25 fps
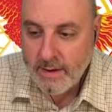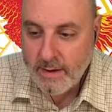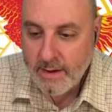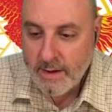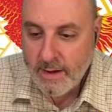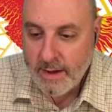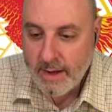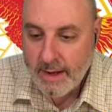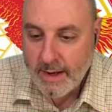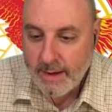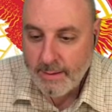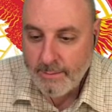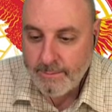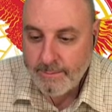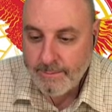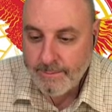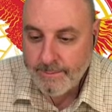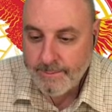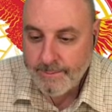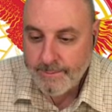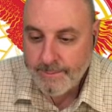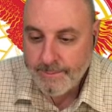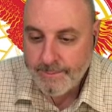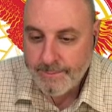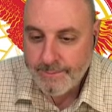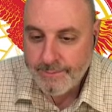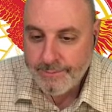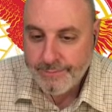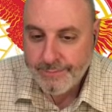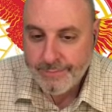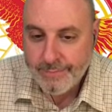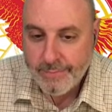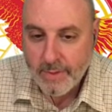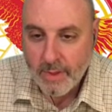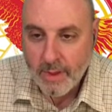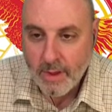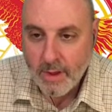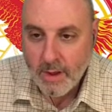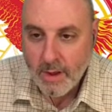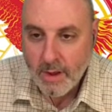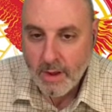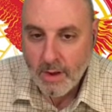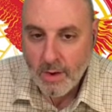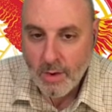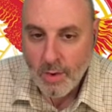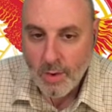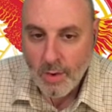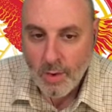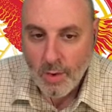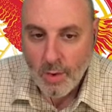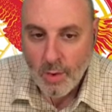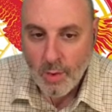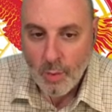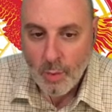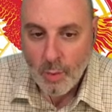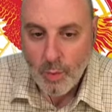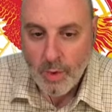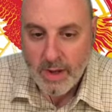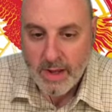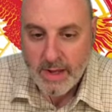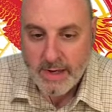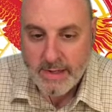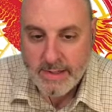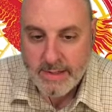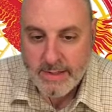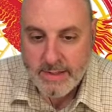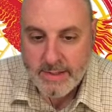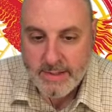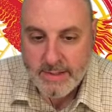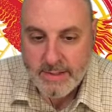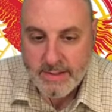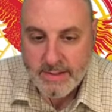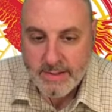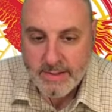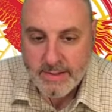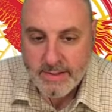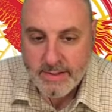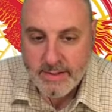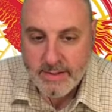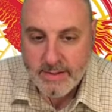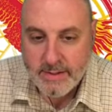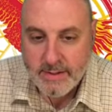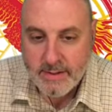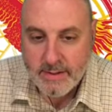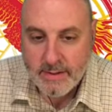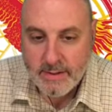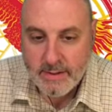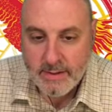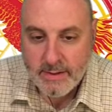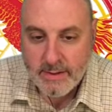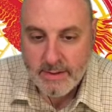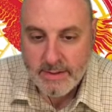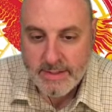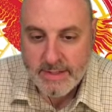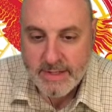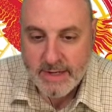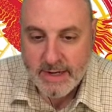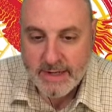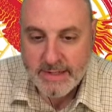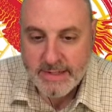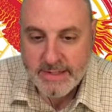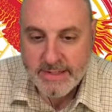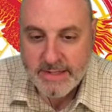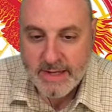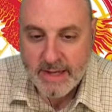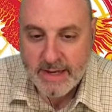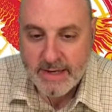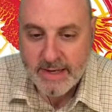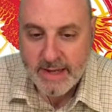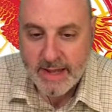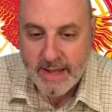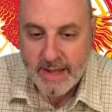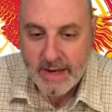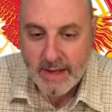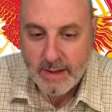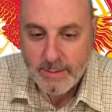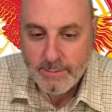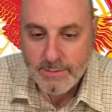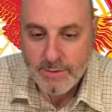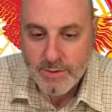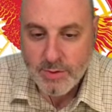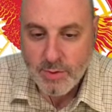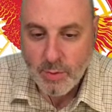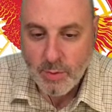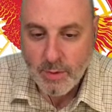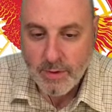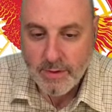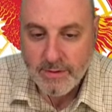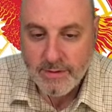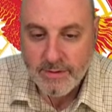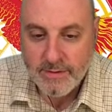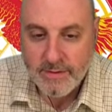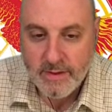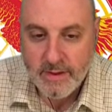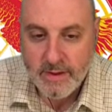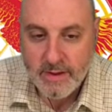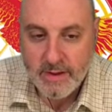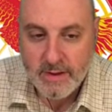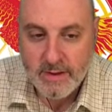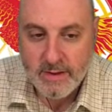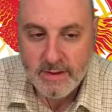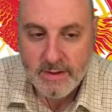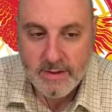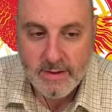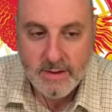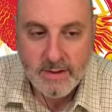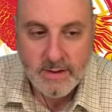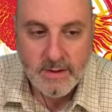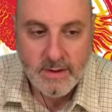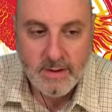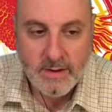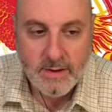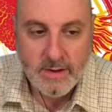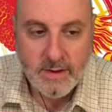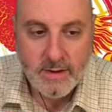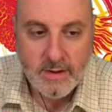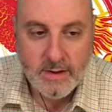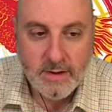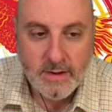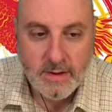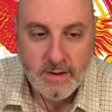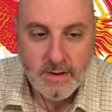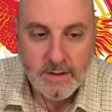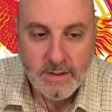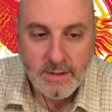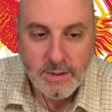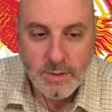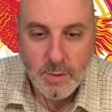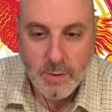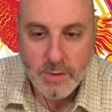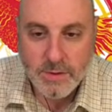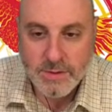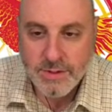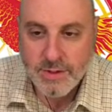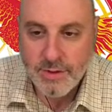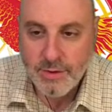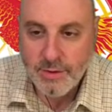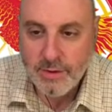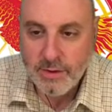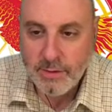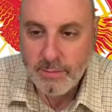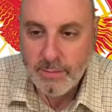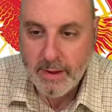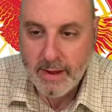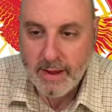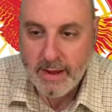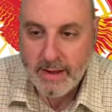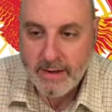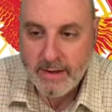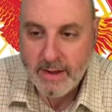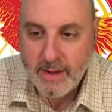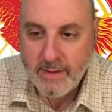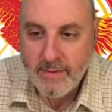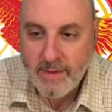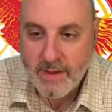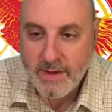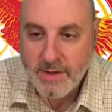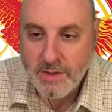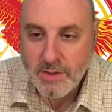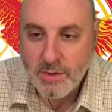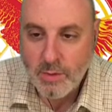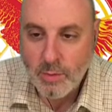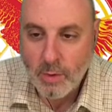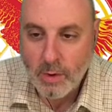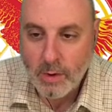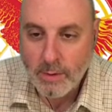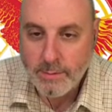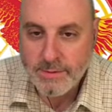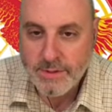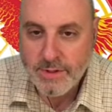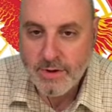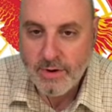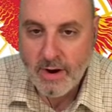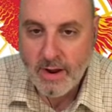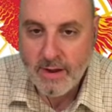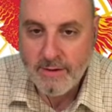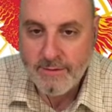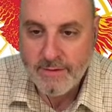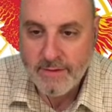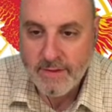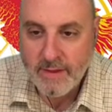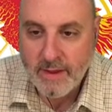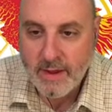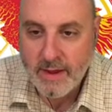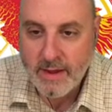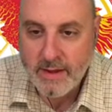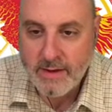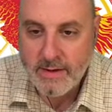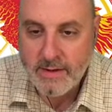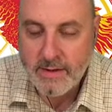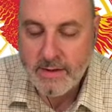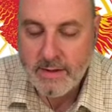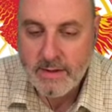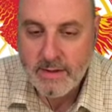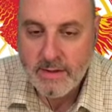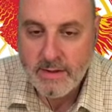Um, we had did I decide to head up towards the towards Gundabad and then do Wormsgraf at the end?